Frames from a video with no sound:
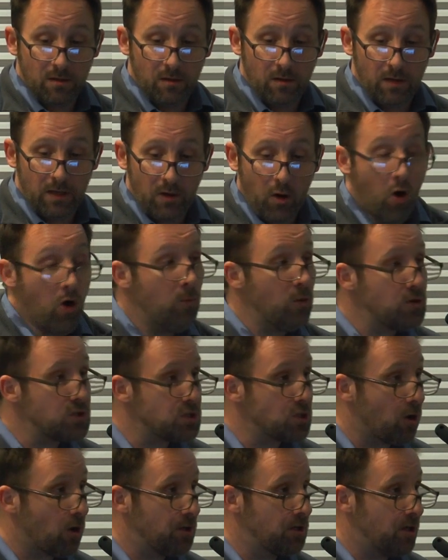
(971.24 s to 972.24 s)
it almost
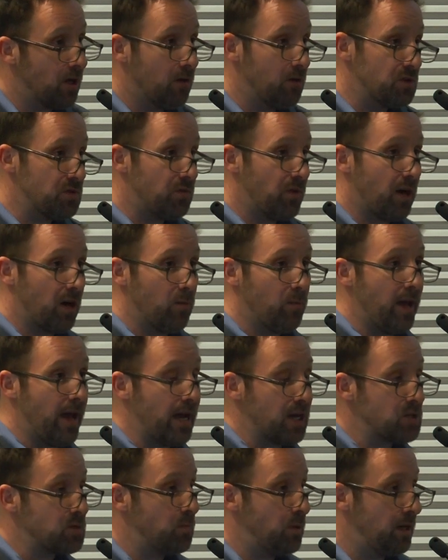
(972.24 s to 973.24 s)
starred Douglas
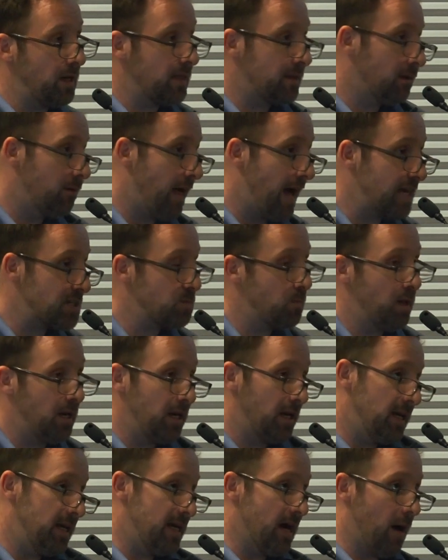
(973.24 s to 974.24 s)
Fairbanks, but at the last
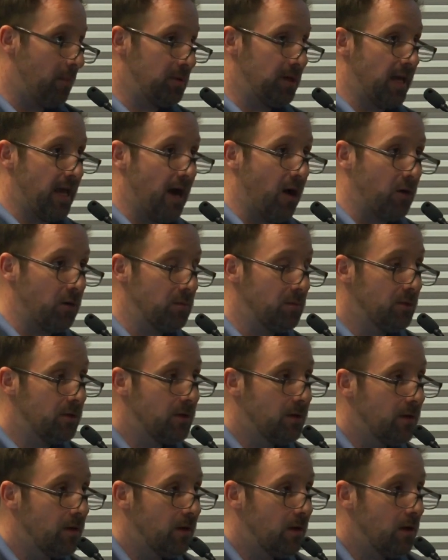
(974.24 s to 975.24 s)
minute he opted out.
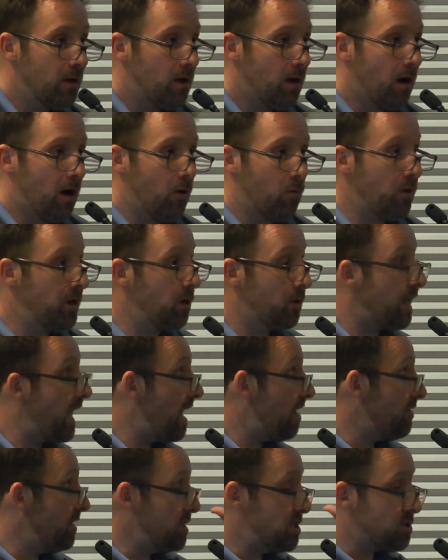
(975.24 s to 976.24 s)
We don't
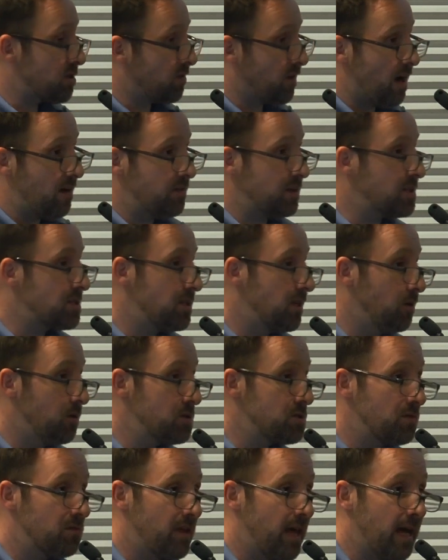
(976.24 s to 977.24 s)
have any surviving
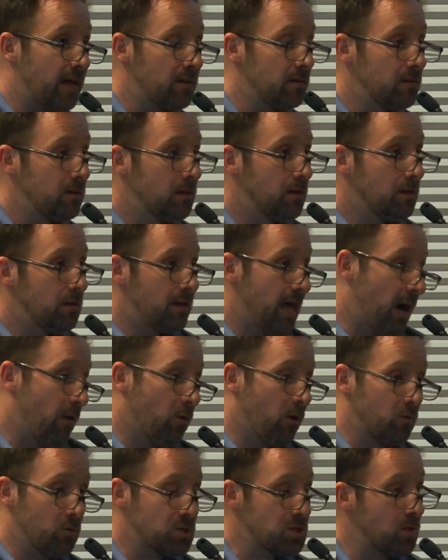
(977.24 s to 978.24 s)
stills of that. That
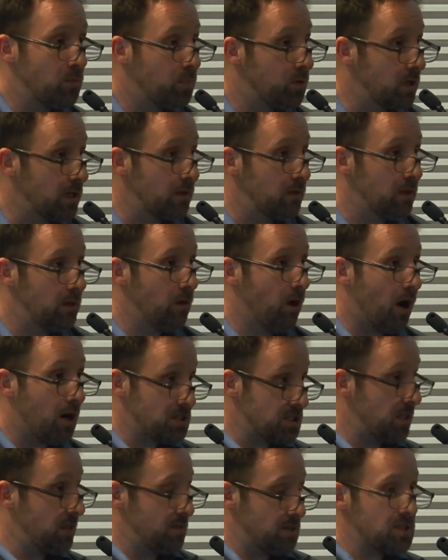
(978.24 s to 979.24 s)
one was completely
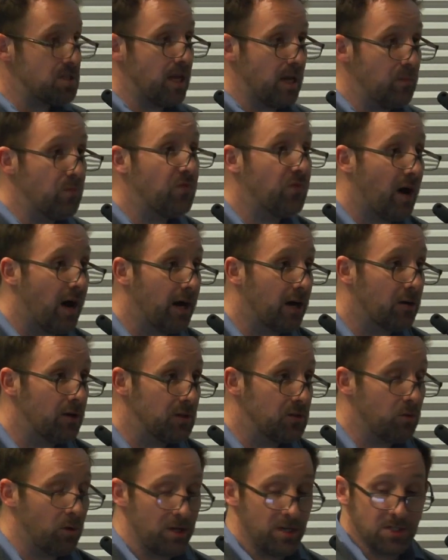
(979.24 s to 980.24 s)
lost in the same fire
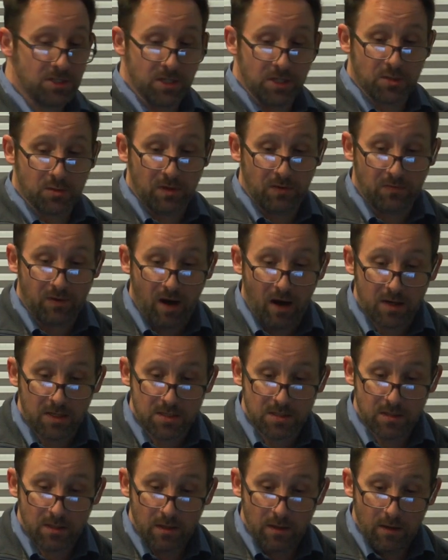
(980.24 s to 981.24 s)
at 20th Century Fox.